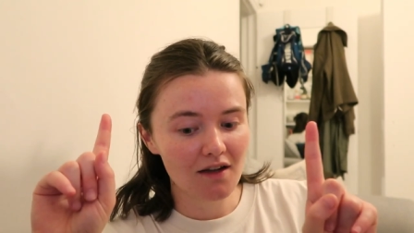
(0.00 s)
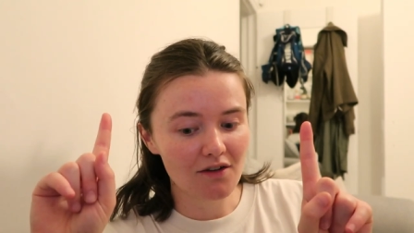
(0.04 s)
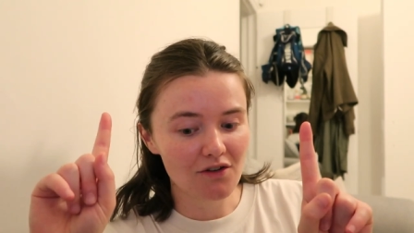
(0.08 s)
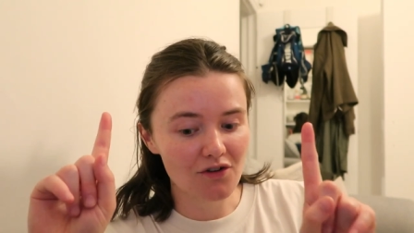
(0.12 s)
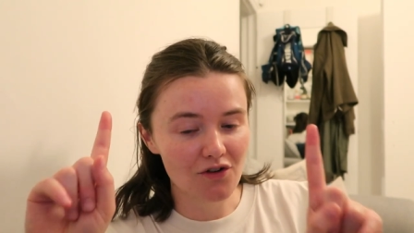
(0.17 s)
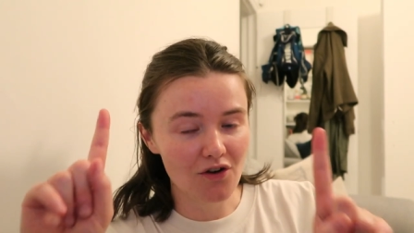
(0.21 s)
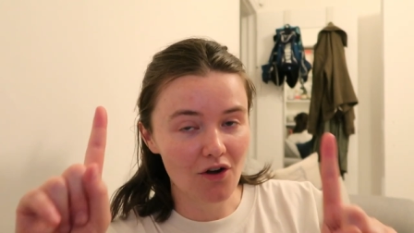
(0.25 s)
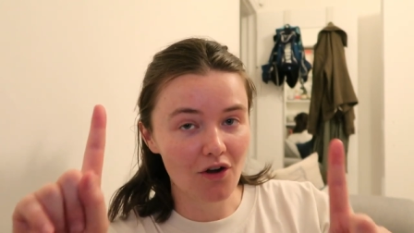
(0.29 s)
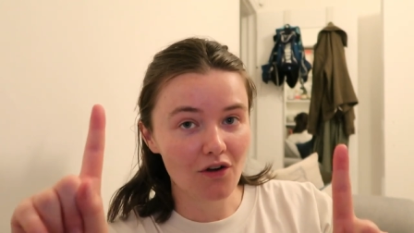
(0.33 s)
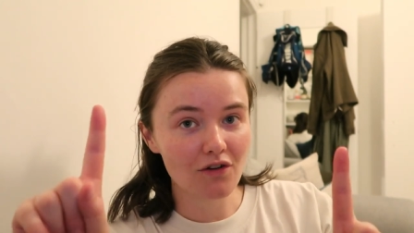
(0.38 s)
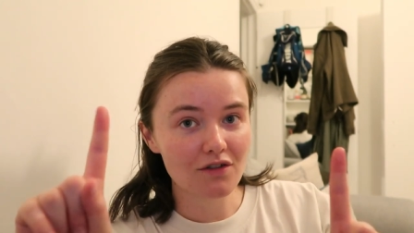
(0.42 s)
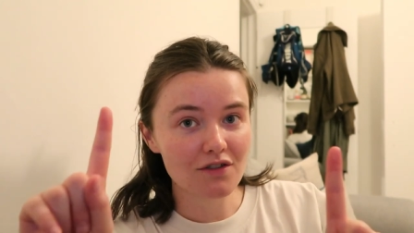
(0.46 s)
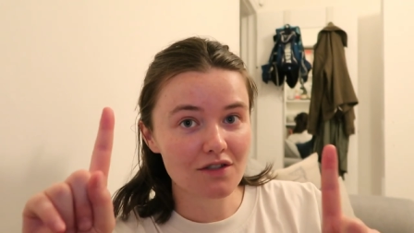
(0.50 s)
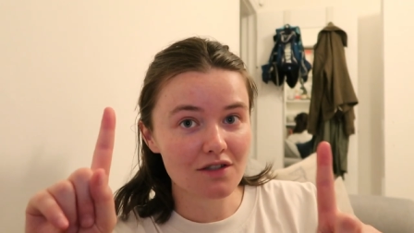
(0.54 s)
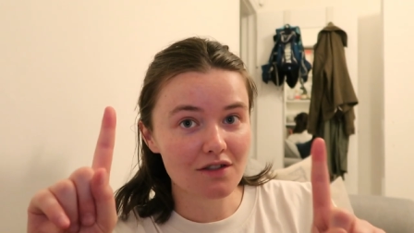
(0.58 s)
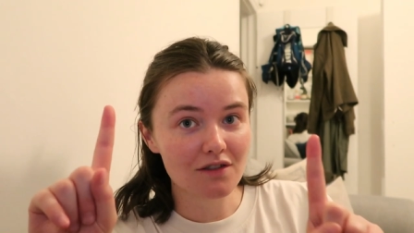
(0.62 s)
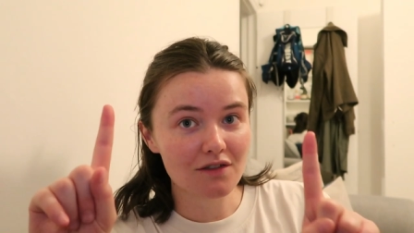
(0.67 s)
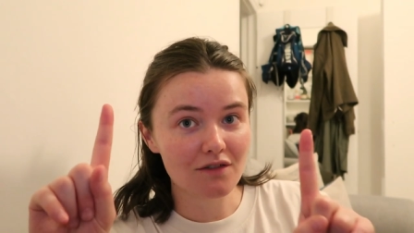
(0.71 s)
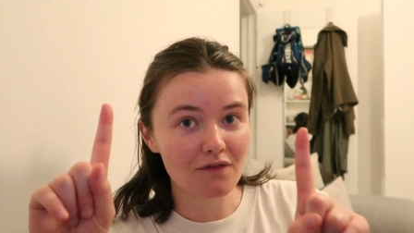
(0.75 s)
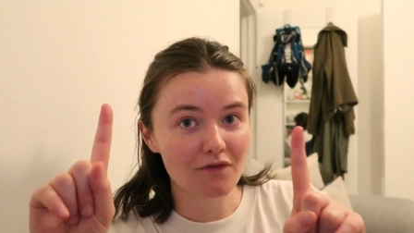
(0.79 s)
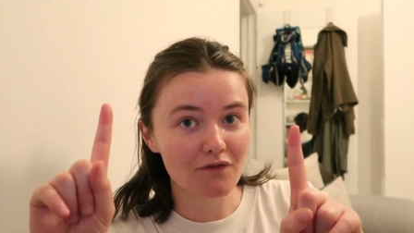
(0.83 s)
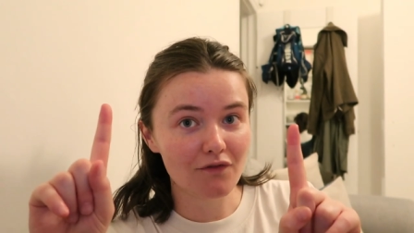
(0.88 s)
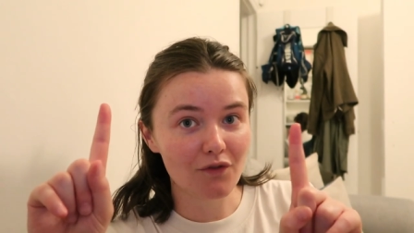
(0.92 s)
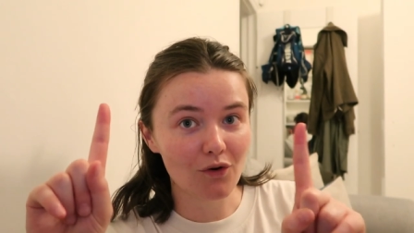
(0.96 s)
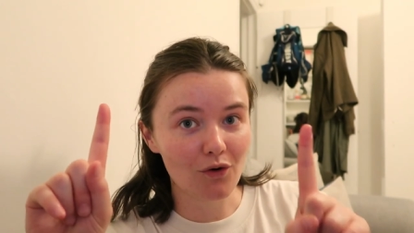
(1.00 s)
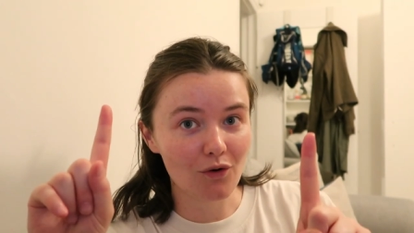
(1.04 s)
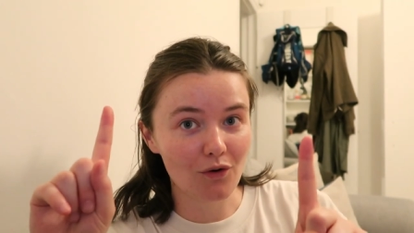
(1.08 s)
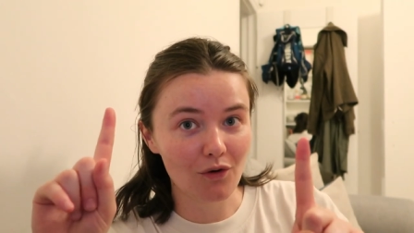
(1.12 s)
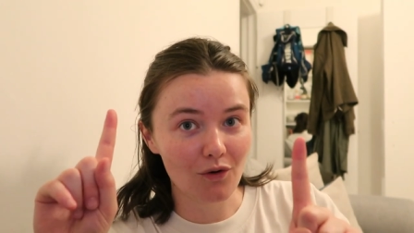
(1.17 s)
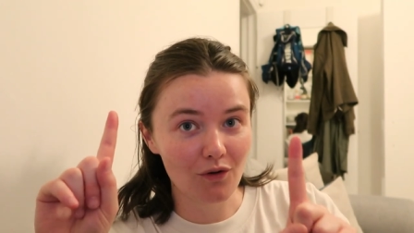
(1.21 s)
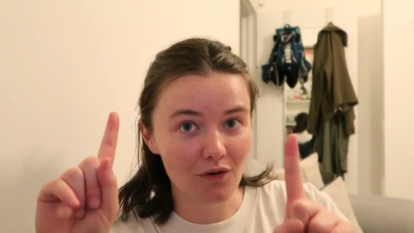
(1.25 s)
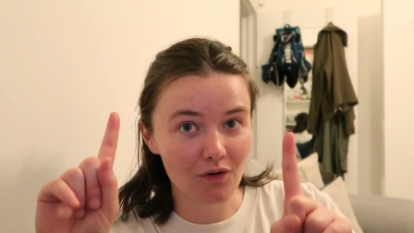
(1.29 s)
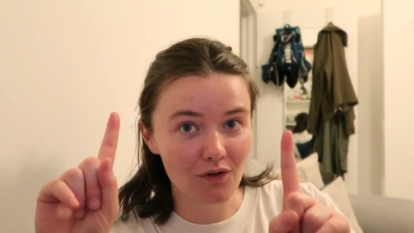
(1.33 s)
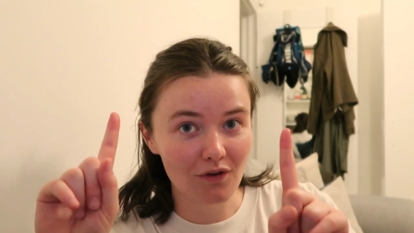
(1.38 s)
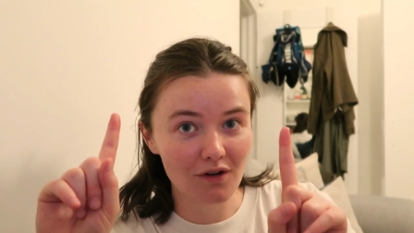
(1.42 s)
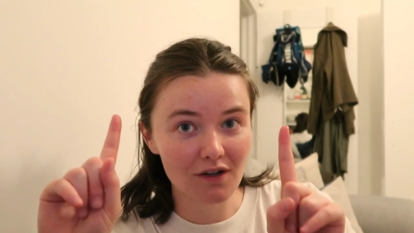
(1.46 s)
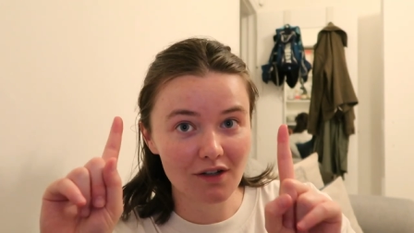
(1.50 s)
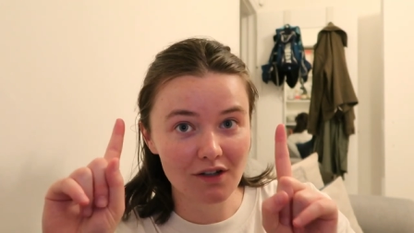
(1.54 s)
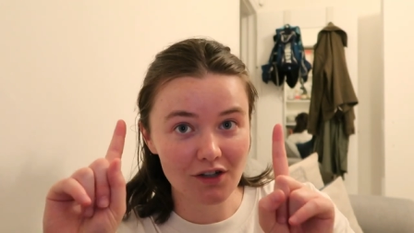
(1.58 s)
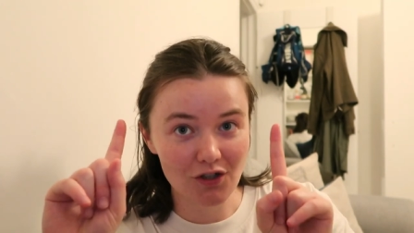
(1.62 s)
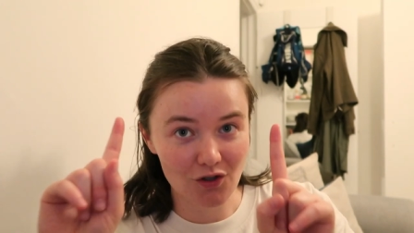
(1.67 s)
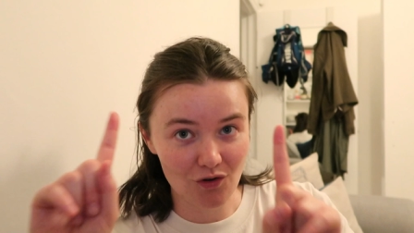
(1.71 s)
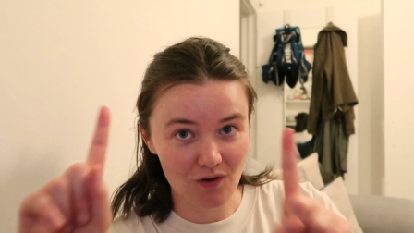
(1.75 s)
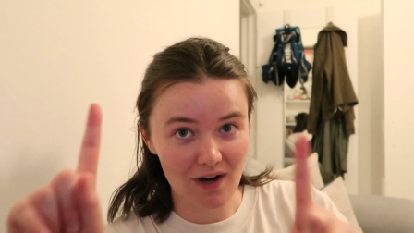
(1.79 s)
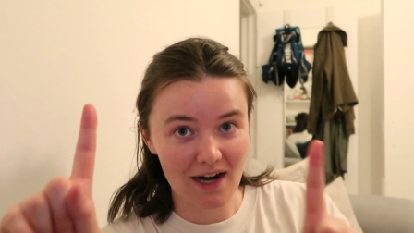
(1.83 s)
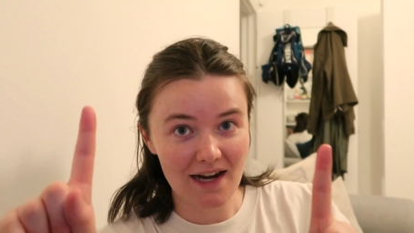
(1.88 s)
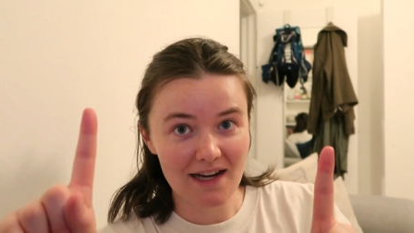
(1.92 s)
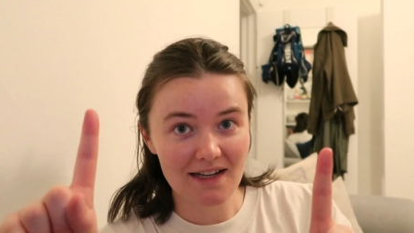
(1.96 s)
not for
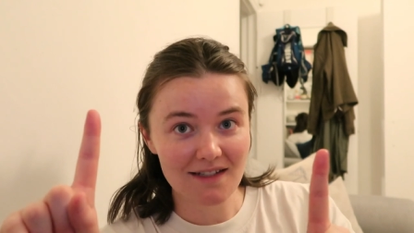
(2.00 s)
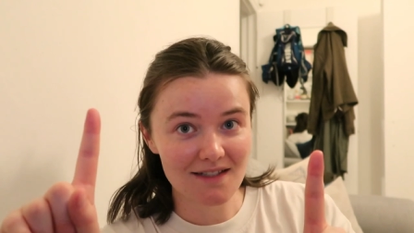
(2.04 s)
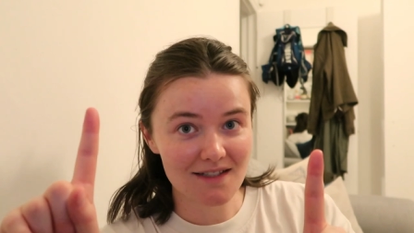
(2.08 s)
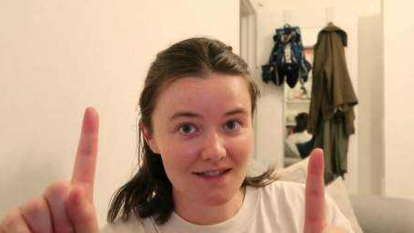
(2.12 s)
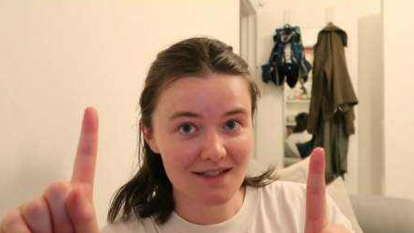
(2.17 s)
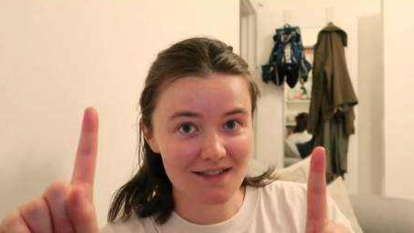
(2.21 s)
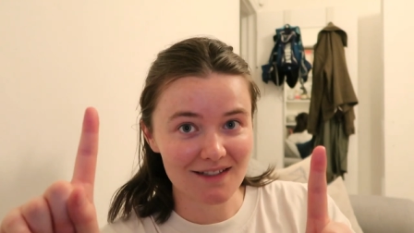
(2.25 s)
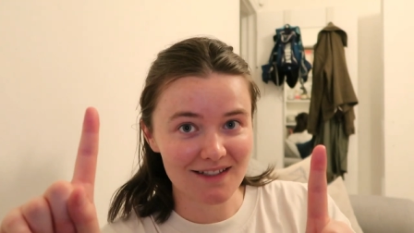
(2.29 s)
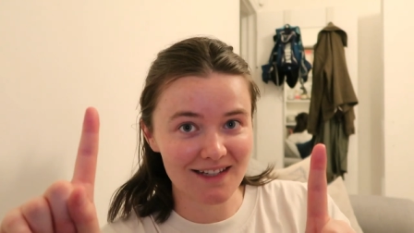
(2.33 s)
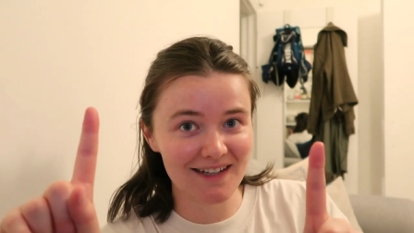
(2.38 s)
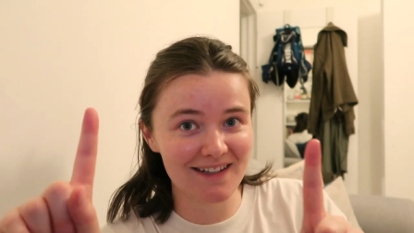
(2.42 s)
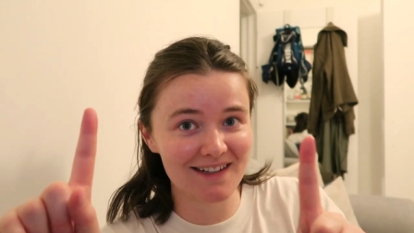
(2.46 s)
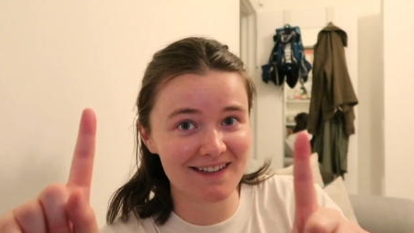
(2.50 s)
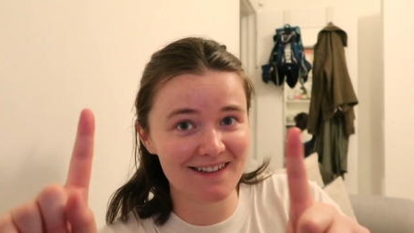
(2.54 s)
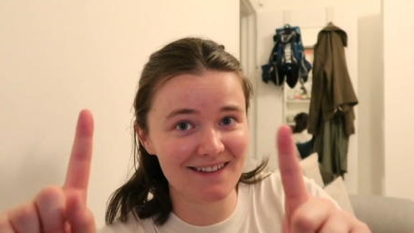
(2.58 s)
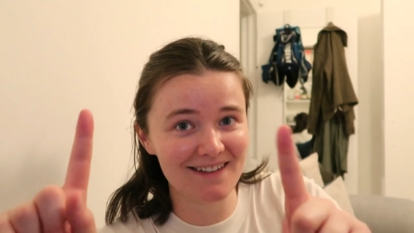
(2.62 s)
grades.